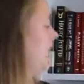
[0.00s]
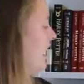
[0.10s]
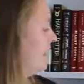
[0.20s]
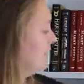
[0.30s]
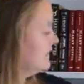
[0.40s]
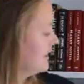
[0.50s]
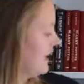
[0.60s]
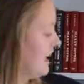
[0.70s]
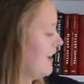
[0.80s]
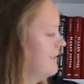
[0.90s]
and they
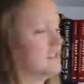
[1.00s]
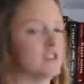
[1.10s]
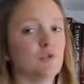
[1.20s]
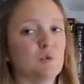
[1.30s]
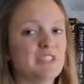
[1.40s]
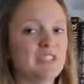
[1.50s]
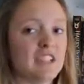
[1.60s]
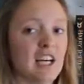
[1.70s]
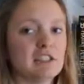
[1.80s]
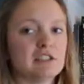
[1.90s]
have the Norwegian
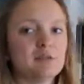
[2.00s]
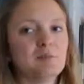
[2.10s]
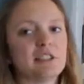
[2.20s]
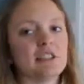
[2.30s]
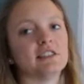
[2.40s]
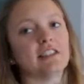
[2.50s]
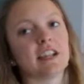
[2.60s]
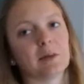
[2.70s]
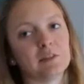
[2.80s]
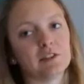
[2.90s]
title because they
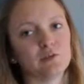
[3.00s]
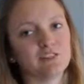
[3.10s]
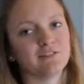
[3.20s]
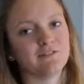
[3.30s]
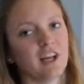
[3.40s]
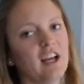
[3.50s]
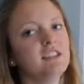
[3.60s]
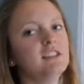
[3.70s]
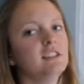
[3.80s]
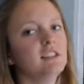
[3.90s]
came in Norwegian
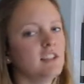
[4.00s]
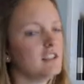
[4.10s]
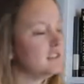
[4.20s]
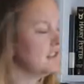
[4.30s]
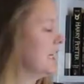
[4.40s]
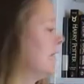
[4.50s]
first. So yeah.